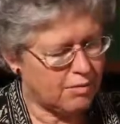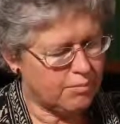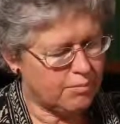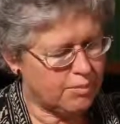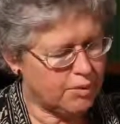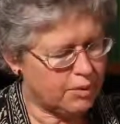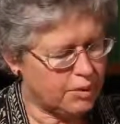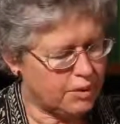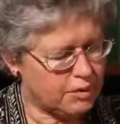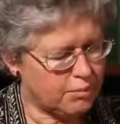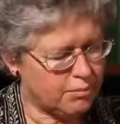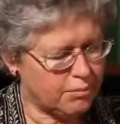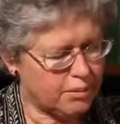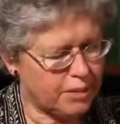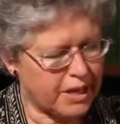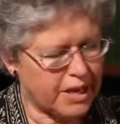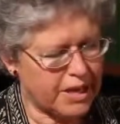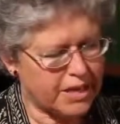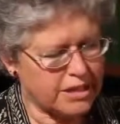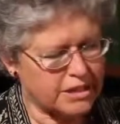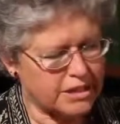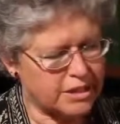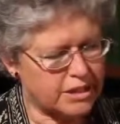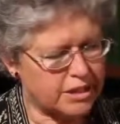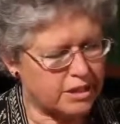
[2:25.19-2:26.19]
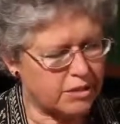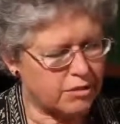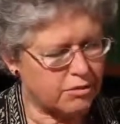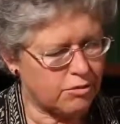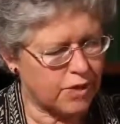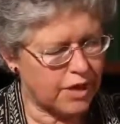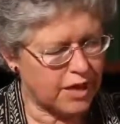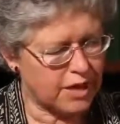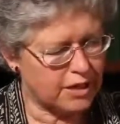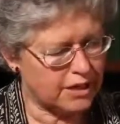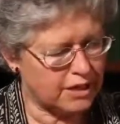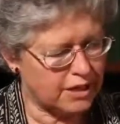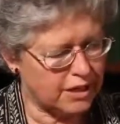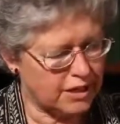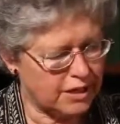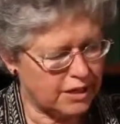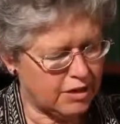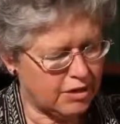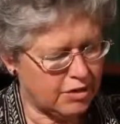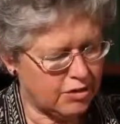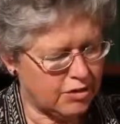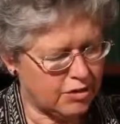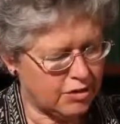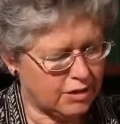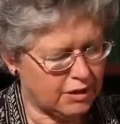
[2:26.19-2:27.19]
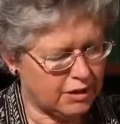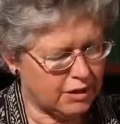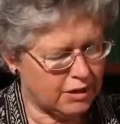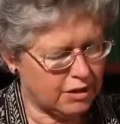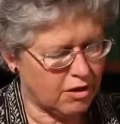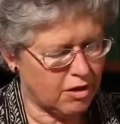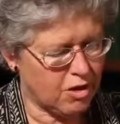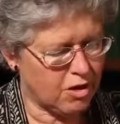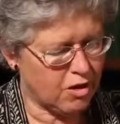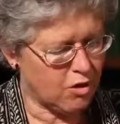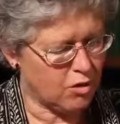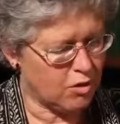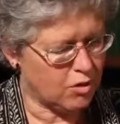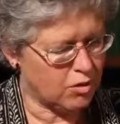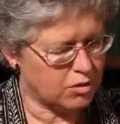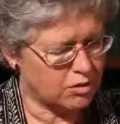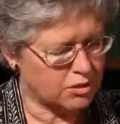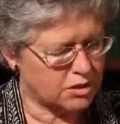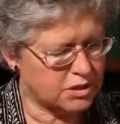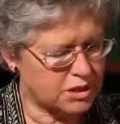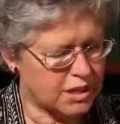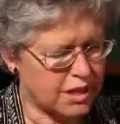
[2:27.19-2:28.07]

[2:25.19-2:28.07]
put the plastic around it, and here are the little holes.